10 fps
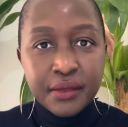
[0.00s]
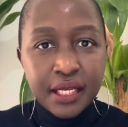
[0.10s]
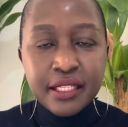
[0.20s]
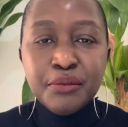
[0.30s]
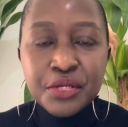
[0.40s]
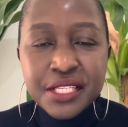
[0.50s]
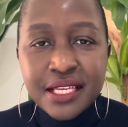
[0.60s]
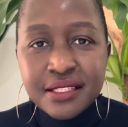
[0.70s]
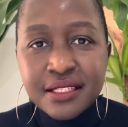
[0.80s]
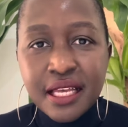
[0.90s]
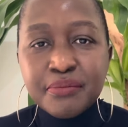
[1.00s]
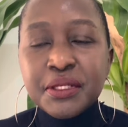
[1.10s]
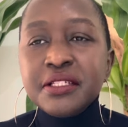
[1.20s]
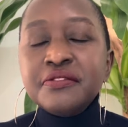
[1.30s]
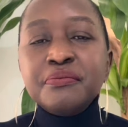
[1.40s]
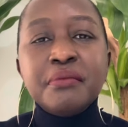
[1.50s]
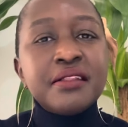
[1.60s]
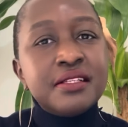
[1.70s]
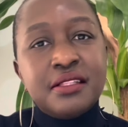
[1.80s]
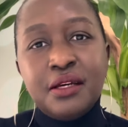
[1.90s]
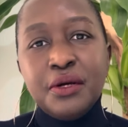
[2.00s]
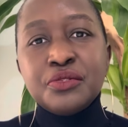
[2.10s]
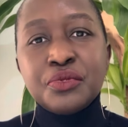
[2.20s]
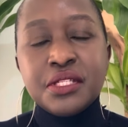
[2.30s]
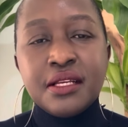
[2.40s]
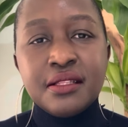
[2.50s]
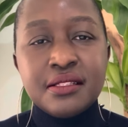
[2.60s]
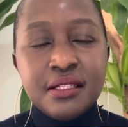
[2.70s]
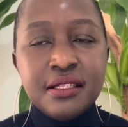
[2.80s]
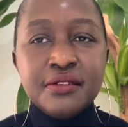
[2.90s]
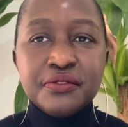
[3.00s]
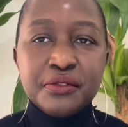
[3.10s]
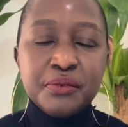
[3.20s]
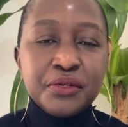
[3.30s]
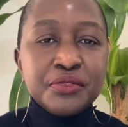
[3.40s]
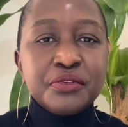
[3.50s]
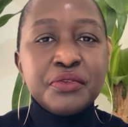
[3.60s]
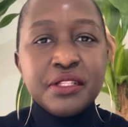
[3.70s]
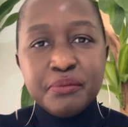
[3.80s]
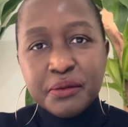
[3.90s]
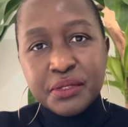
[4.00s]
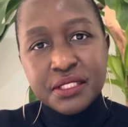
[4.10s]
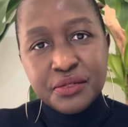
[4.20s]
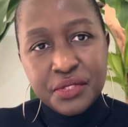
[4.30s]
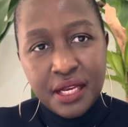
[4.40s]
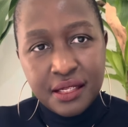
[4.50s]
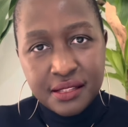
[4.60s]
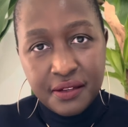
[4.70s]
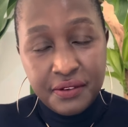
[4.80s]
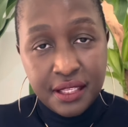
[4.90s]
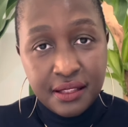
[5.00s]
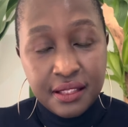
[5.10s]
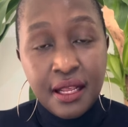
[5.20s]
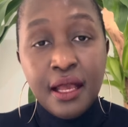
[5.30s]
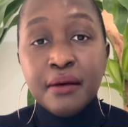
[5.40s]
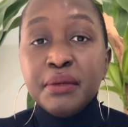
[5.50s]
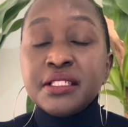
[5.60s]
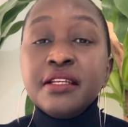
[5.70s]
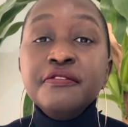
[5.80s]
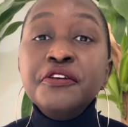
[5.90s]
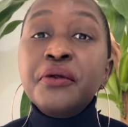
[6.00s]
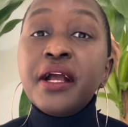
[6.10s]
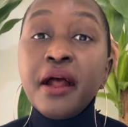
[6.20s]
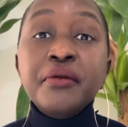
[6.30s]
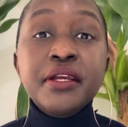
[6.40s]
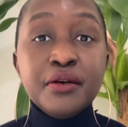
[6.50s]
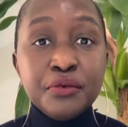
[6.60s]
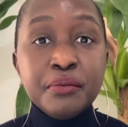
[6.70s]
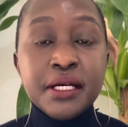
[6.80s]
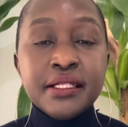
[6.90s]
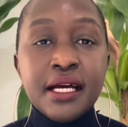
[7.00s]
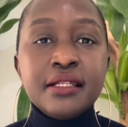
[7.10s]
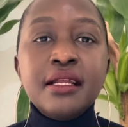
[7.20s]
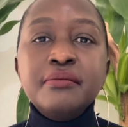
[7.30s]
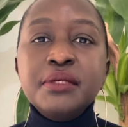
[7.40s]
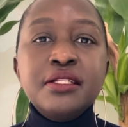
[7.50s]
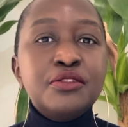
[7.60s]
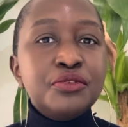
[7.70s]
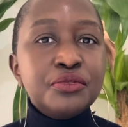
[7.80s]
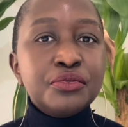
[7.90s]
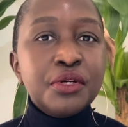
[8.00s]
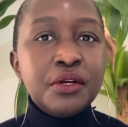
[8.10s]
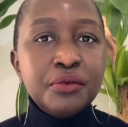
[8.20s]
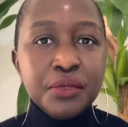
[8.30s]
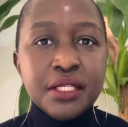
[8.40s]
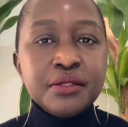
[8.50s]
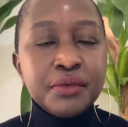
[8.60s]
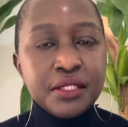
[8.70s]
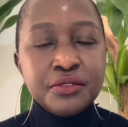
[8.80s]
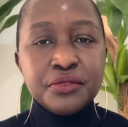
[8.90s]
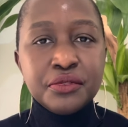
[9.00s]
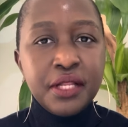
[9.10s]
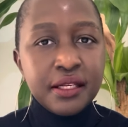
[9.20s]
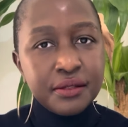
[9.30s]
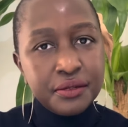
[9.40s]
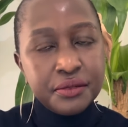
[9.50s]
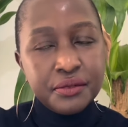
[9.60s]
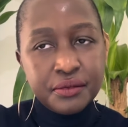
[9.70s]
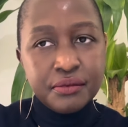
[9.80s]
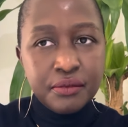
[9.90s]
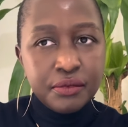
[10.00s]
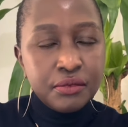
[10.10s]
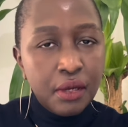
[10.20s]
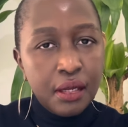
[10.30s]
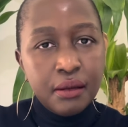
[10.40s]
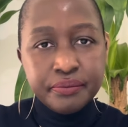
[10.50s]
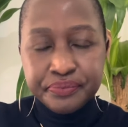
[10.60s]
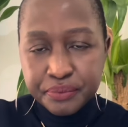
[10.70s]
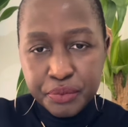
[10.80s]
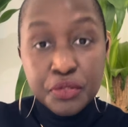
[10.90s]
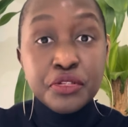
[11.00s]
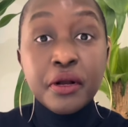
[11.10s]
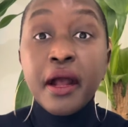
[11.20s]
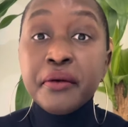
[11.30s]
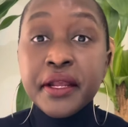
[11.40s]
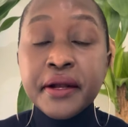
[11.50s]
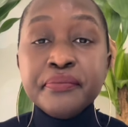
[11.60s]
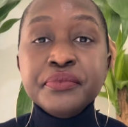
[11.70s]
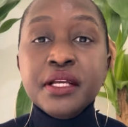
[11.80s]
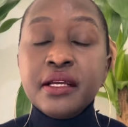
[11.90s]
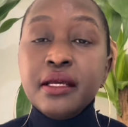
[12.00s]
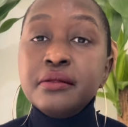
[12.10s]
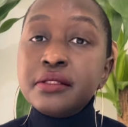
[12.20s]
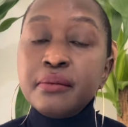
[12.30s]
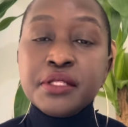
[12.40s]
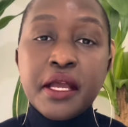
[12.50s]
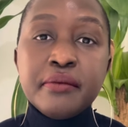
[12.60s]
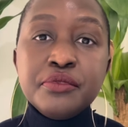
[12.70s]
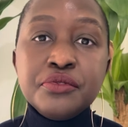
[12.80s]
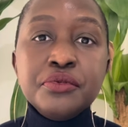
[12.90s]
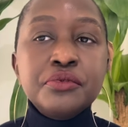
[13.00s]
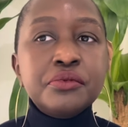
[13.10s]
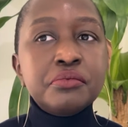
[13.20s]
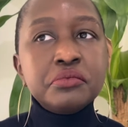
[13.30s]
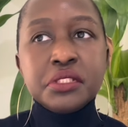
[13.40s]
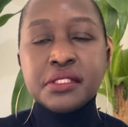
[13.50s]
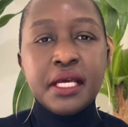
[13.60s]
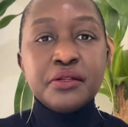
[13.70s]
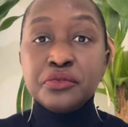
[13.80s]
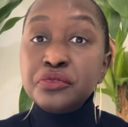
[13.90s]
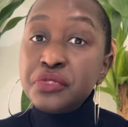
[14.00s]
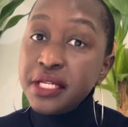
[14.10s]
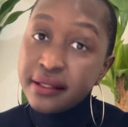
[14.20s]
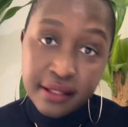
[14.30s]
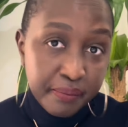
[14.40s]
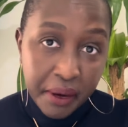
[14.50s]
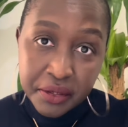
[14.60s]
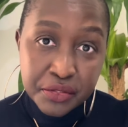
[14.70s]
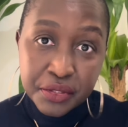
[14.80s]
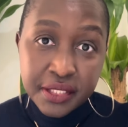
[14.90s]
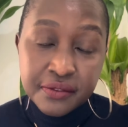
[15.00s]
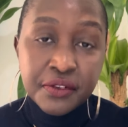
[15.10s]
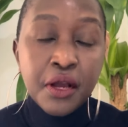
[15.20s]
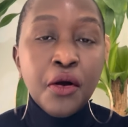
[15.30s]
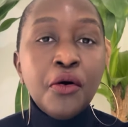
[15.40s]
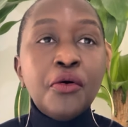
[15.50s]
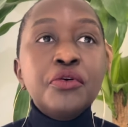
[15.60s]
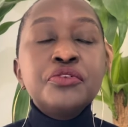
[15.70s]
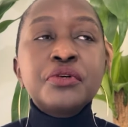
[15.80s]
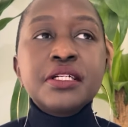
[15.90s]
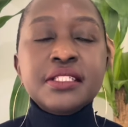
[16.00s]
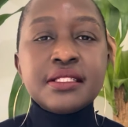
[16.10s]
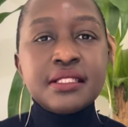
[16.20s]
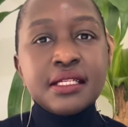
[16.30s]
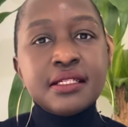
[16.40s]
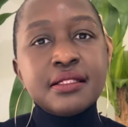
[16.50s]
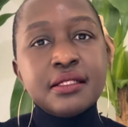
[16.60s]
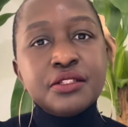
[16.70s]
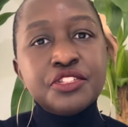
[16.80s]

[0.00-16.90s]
in most cases, I believe mothers are the ones who take this leave, or because of when the baby is still young and stuff like that. But if you're a career woman, and I mean you really want to know, like, you know, build your career, and sometimes you decide not to take the parental leave, or you can just take it in